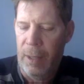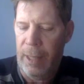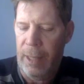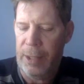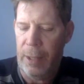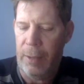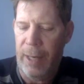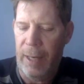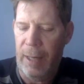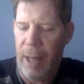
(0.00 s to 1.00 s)
that
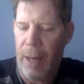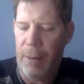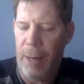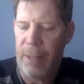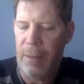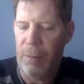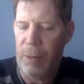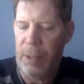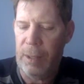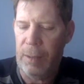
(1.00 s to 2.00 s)
generated a lot of resin,
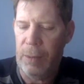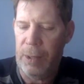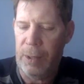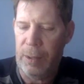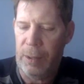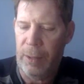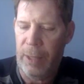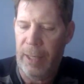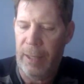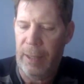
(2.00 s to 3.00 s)
which which
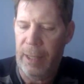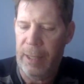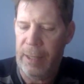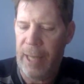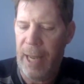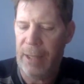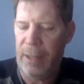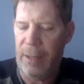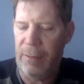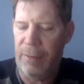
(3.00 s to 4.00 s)
created these
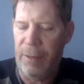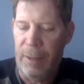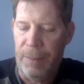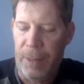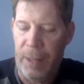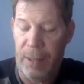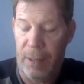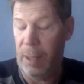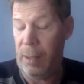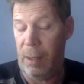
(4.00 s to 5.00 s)
caches of, it's
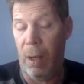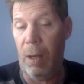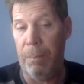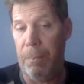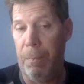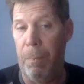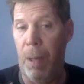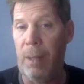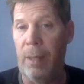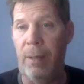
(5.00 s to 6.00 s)
it's called
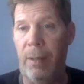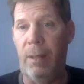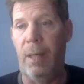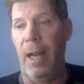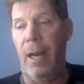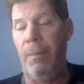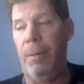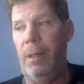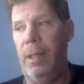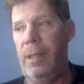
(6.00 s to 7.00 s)
Baltic amber.
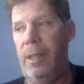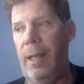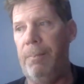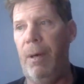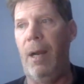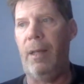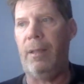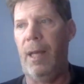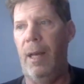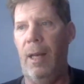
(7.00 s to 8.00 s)
It's like a
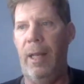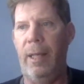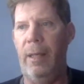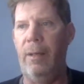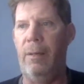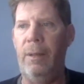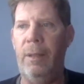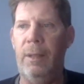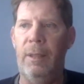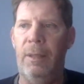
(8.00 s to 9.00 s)
product, kind of like, you know,
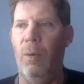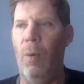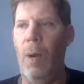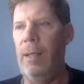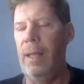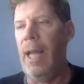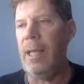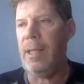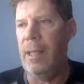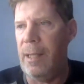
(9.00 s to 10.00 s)
wild
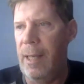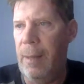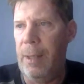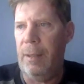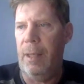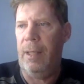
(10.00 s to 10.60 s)
Alaskan salmon.